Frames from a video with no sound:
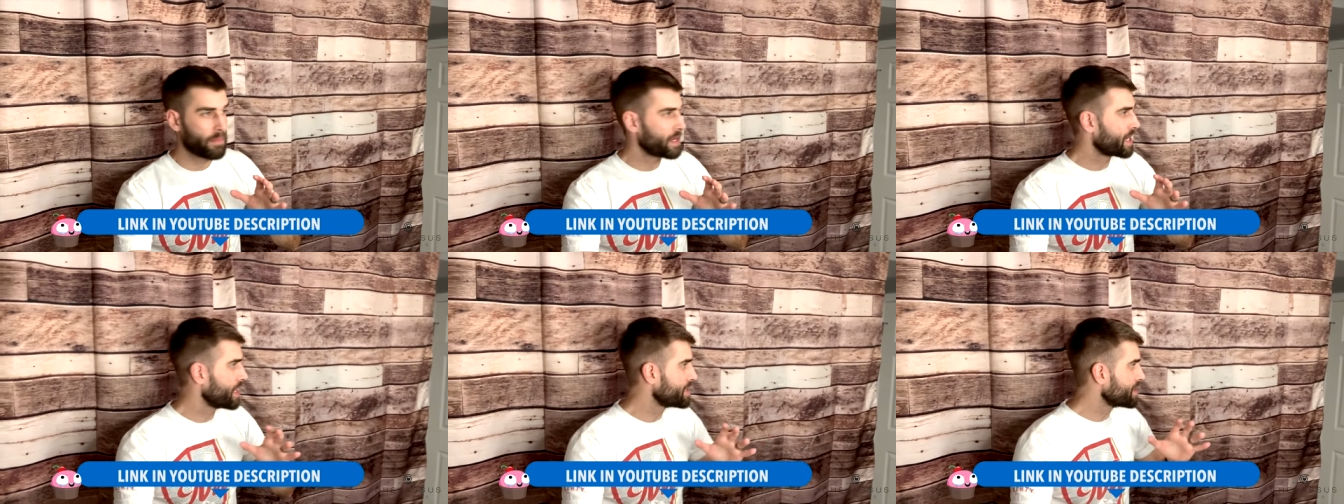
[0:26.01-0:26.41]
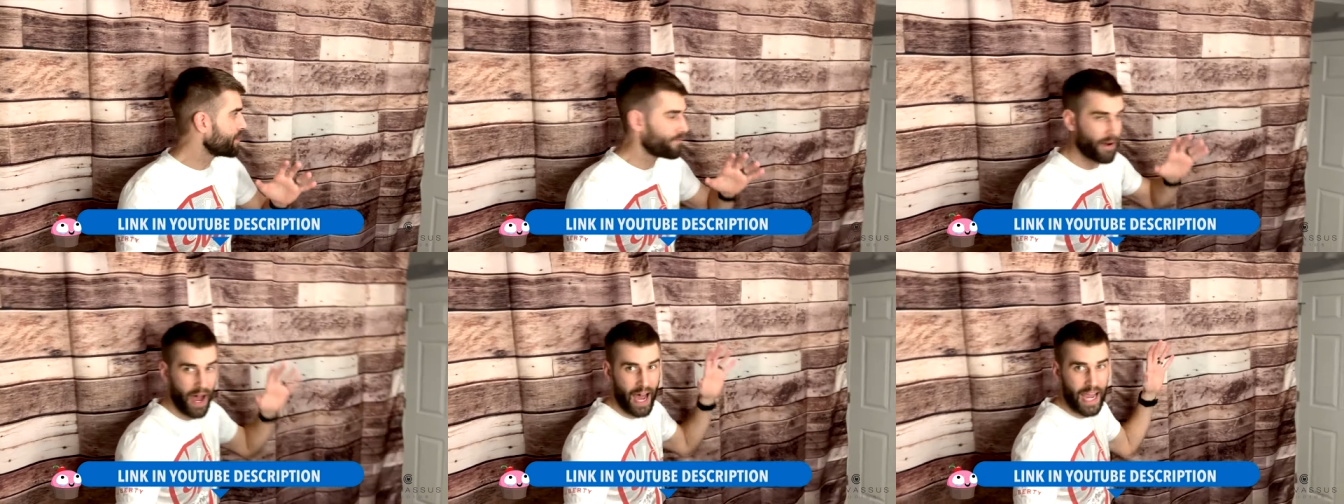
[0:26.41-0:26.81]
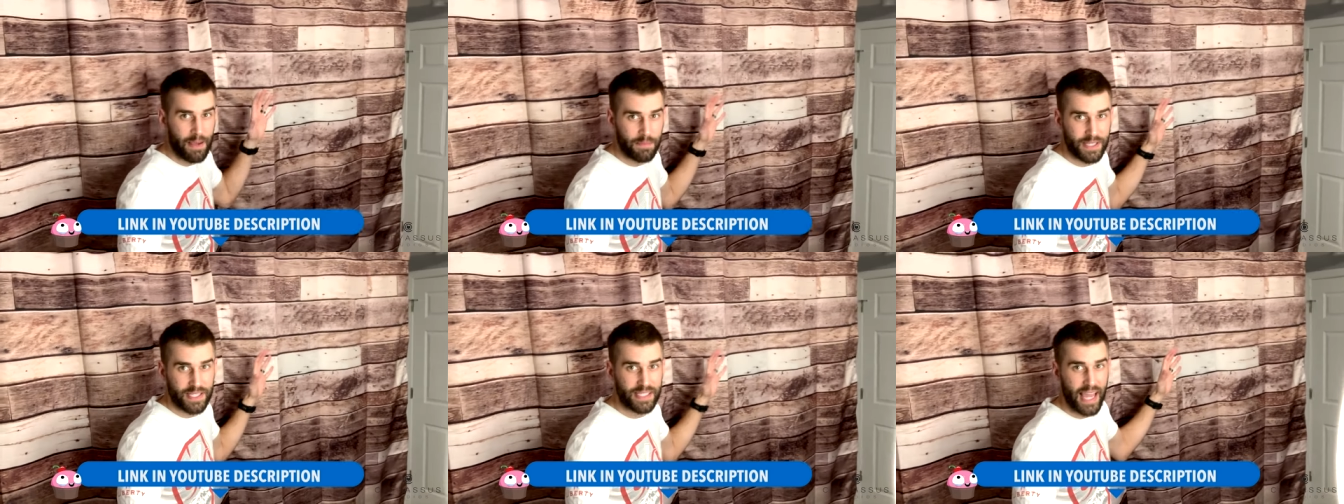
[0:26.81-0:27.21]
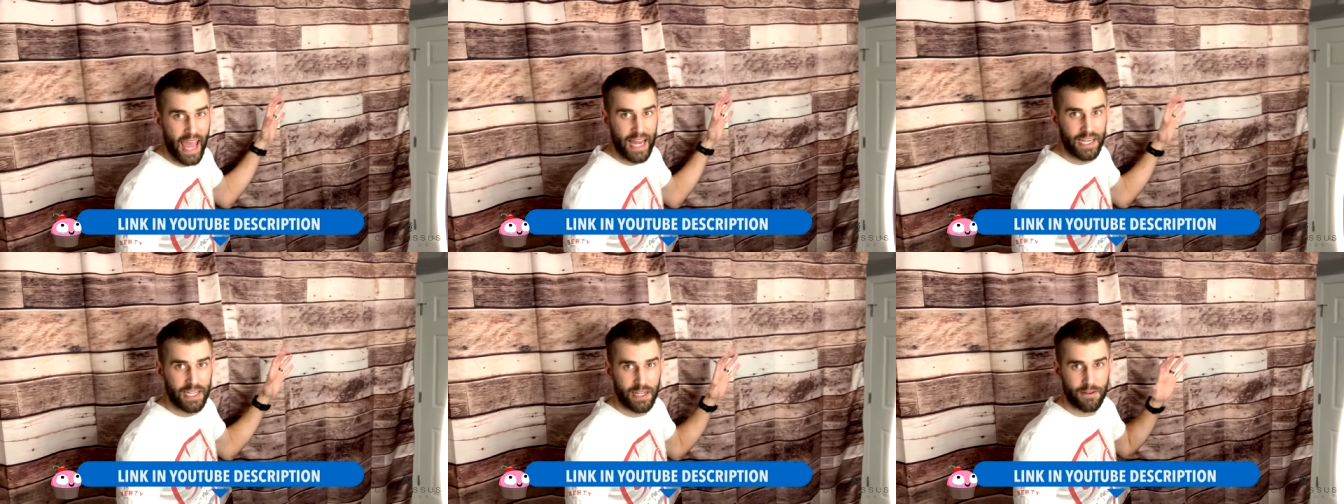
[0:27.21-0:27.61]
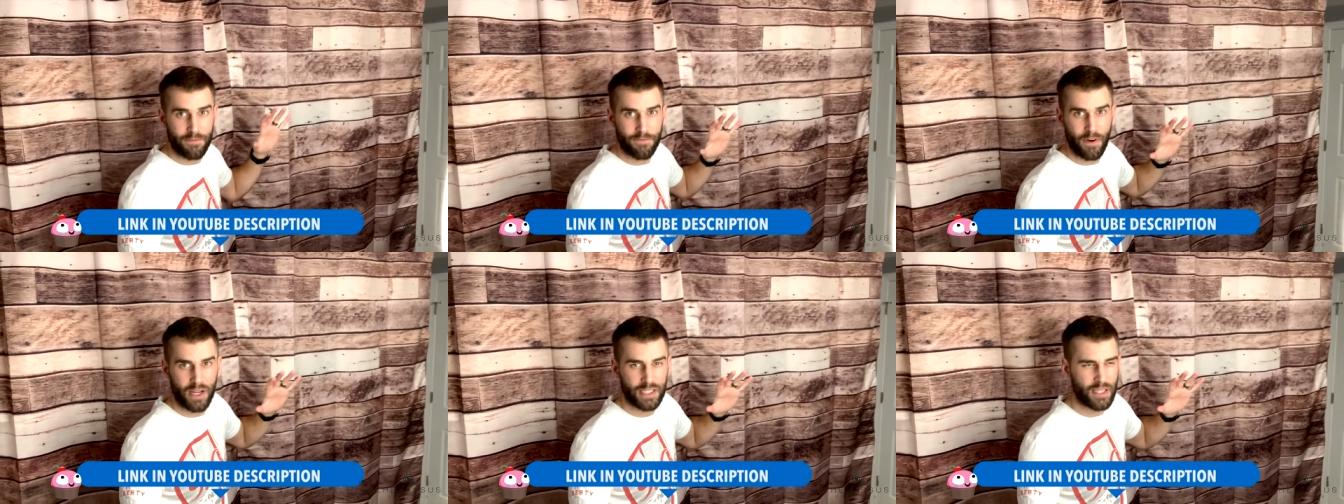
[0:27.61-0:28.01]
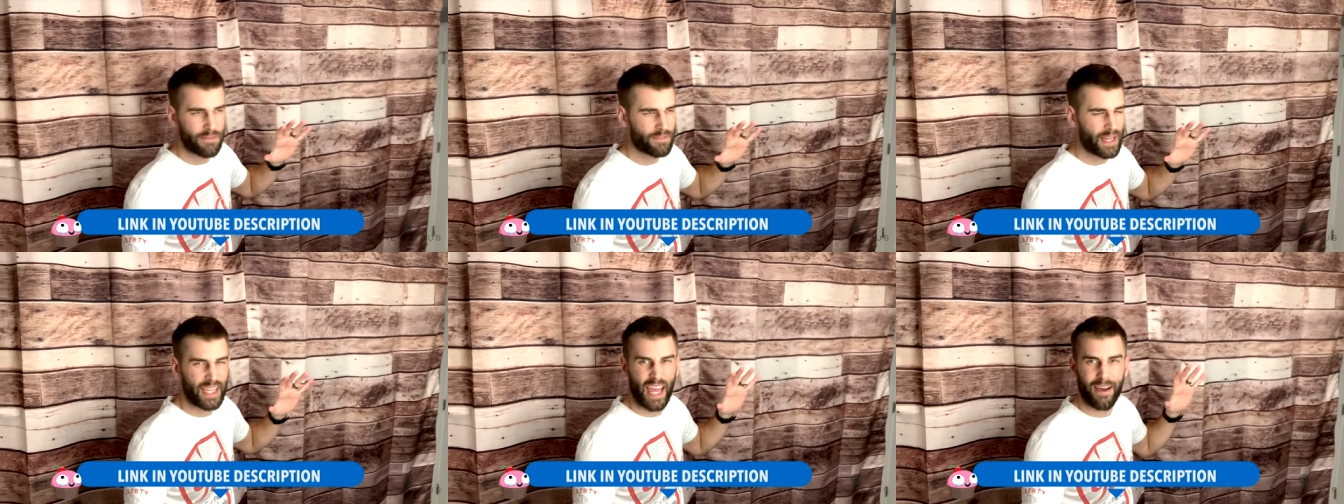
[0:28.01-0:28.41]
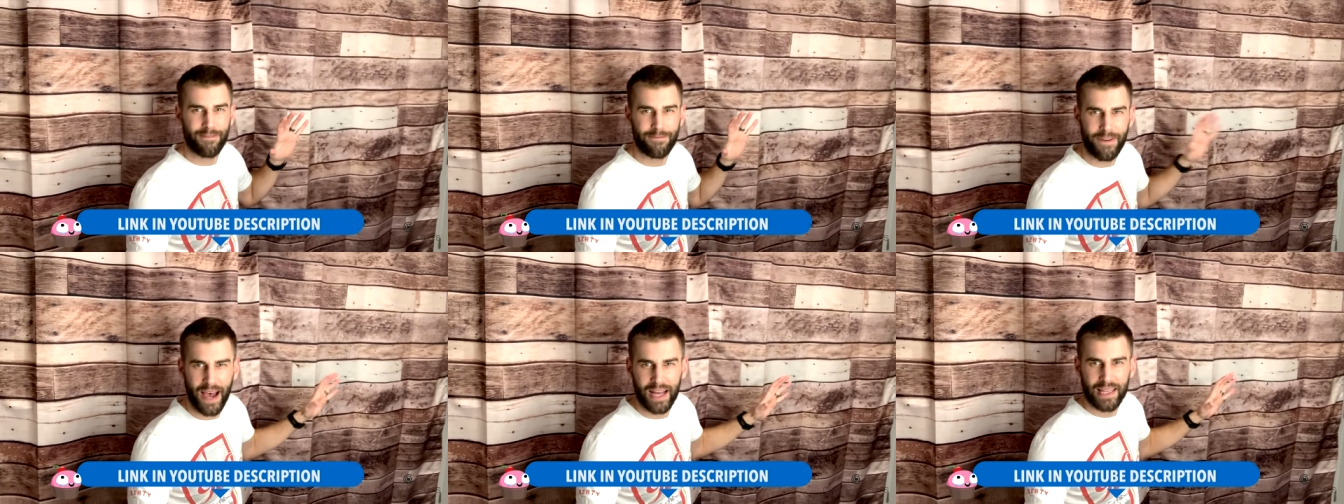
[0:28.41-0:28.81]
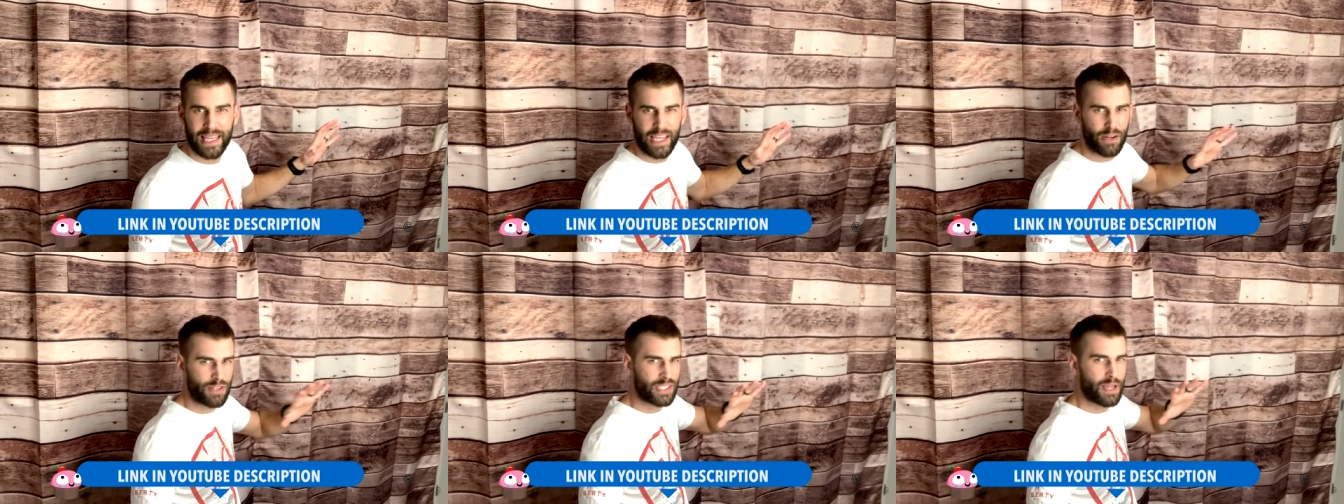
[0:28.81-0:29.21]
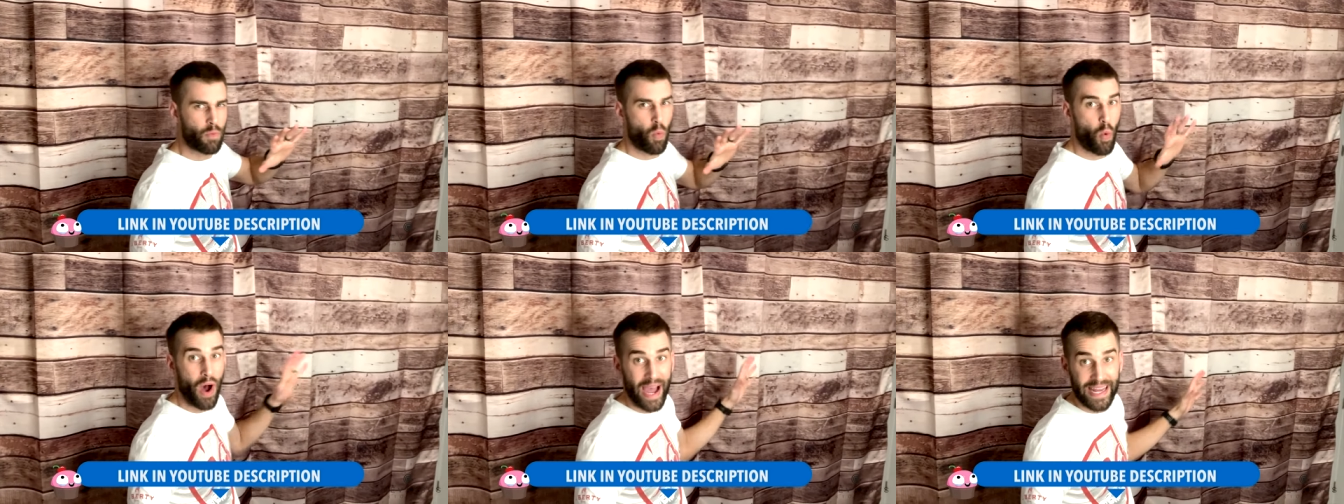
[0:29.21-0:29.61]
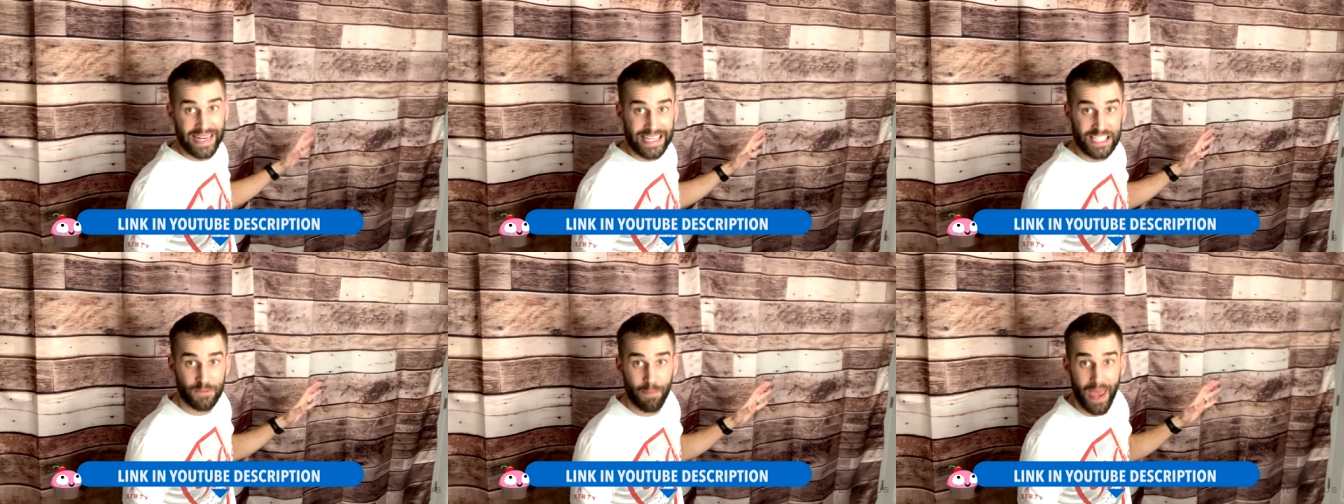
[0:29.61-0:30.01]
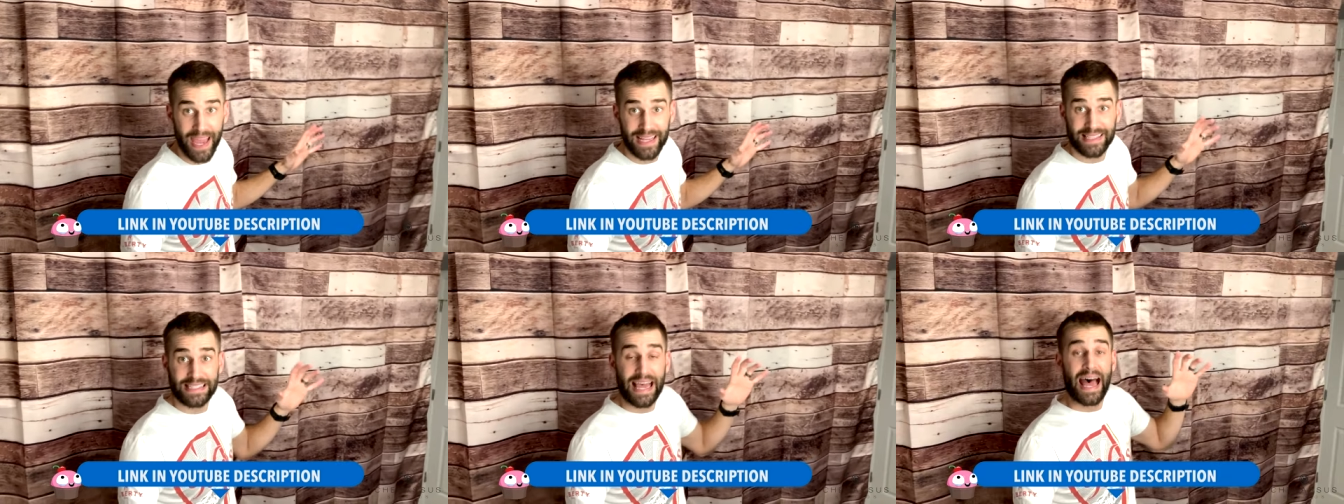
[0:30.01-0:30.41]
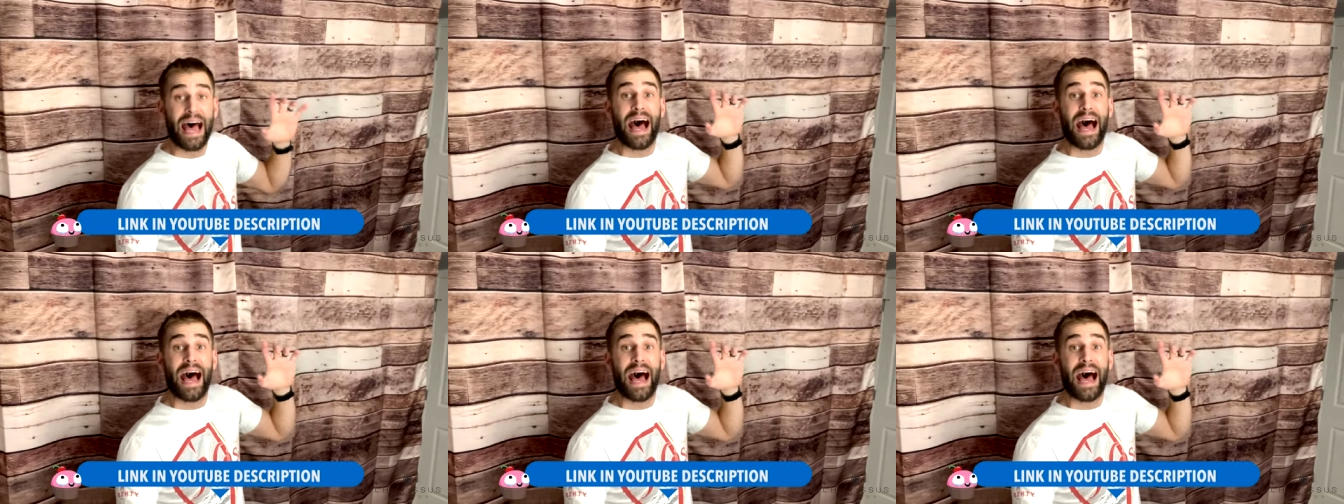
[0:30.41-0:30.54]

Because if I'm standing in front of like a valley or some wide expanse,